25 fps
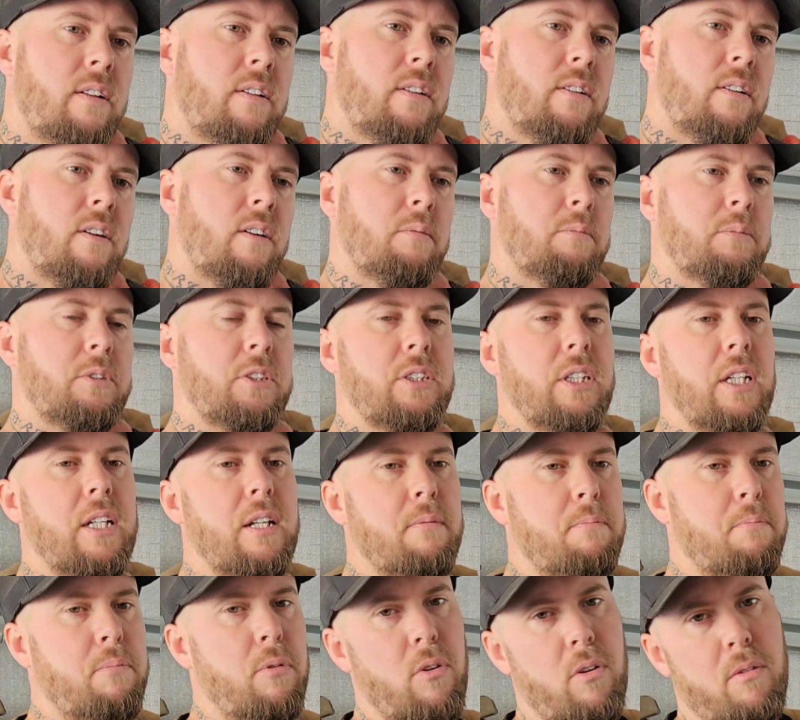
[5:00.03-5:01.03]
I'm sick
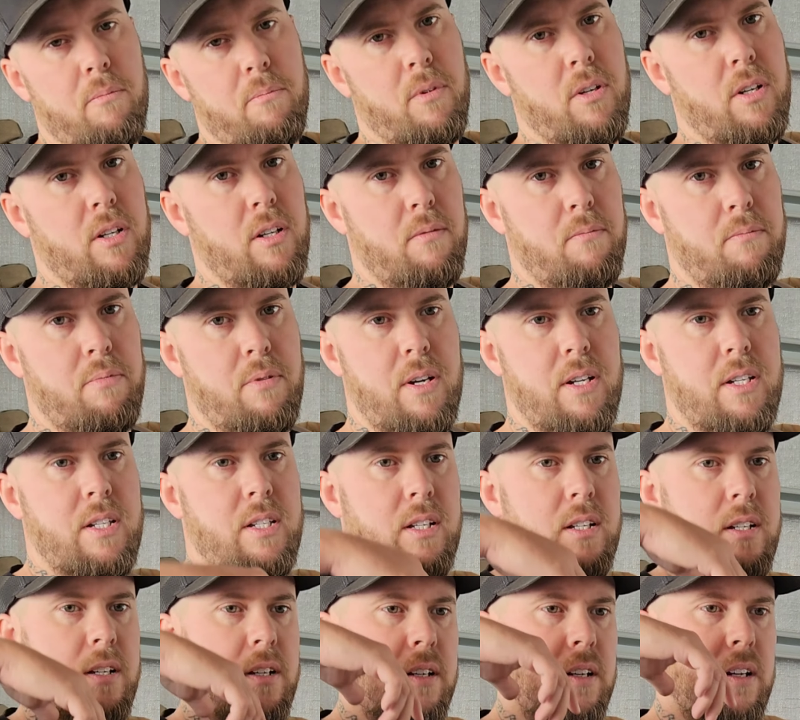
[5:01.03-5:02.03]
of pulling my
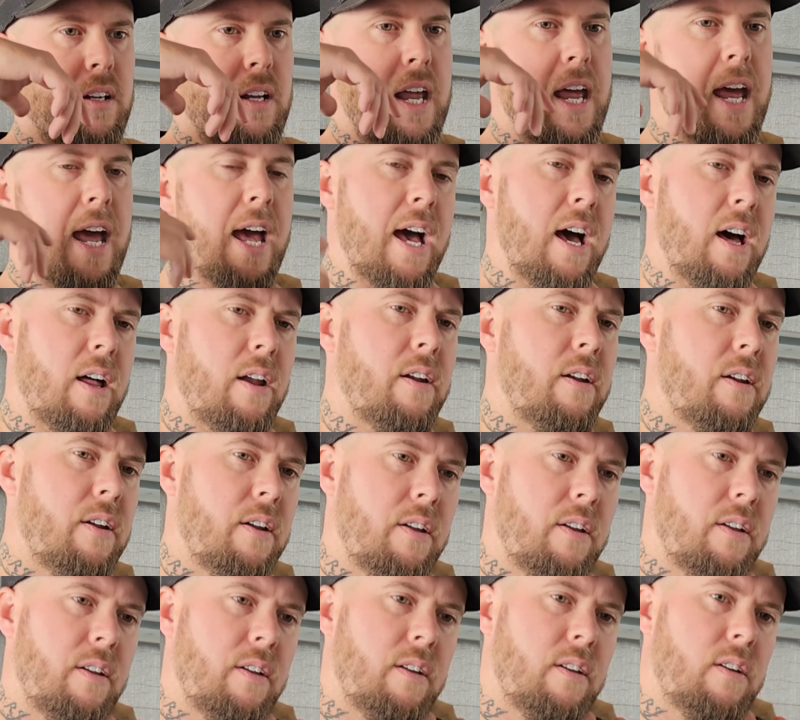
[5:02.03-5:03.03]
compressor out,
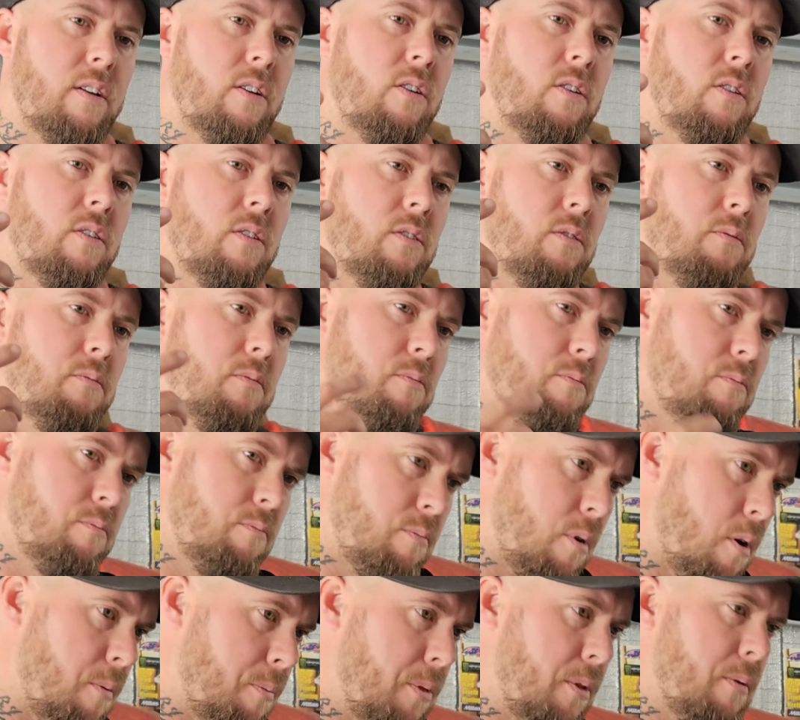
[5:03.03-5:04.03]

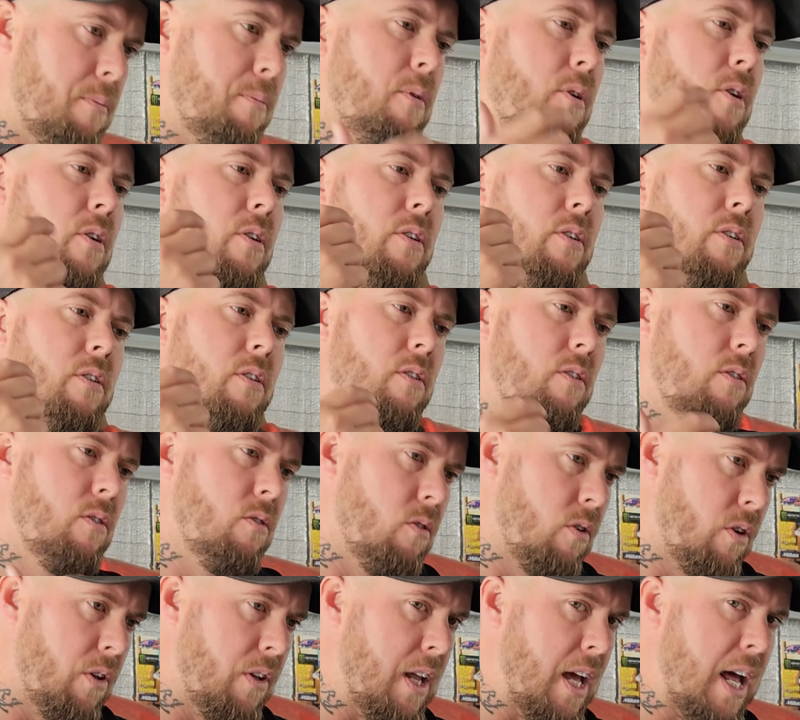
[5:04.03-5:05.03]
popping the bonnet,
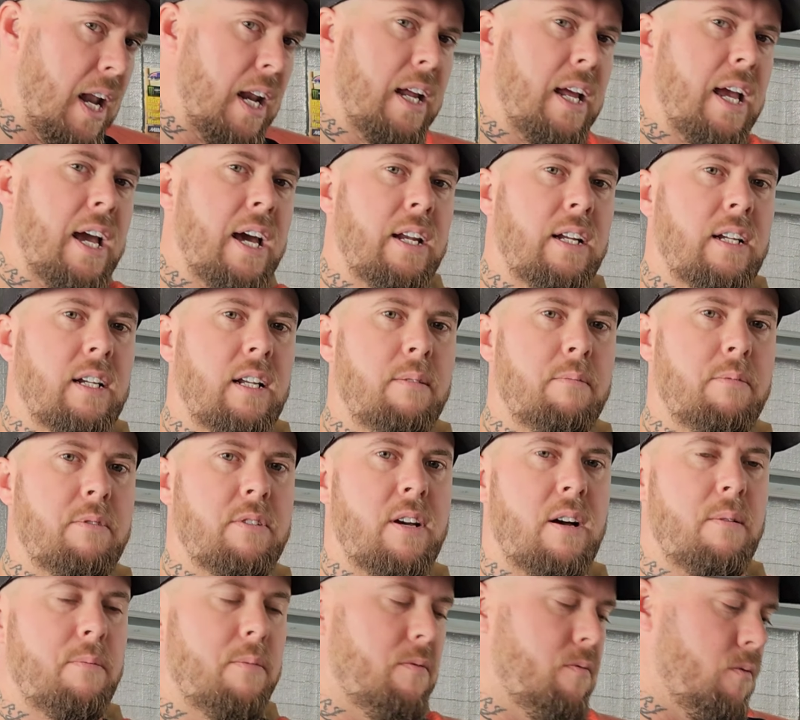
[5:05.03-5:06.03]
hooking the alligator clips
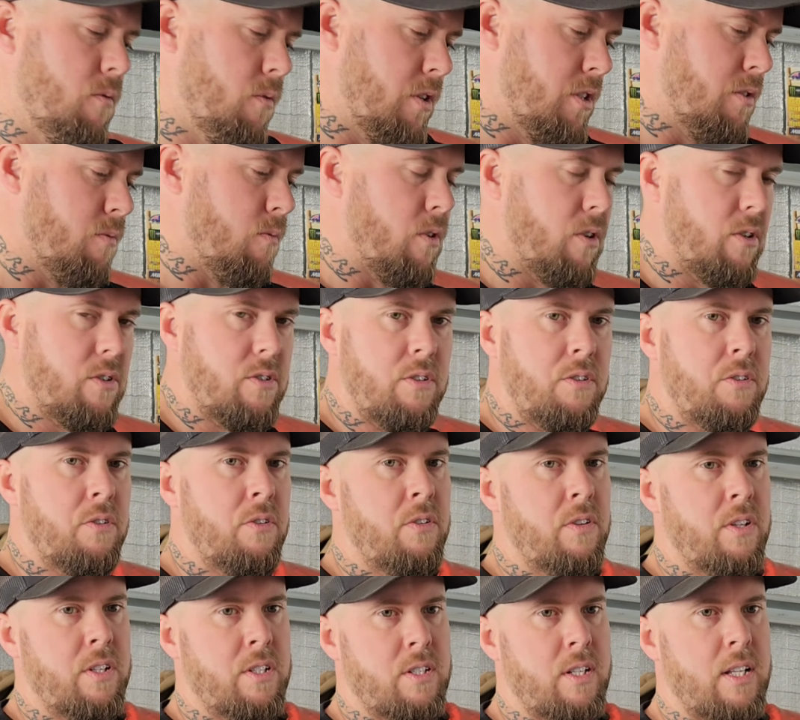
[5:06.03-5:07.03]
up. I've always wanted to do
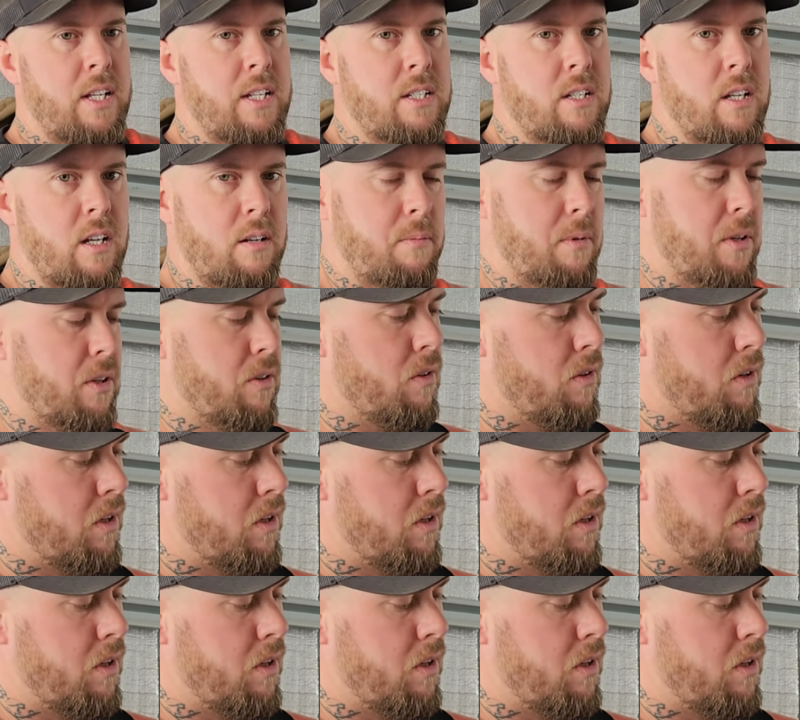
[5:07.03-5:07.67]
this, so that's going to be good.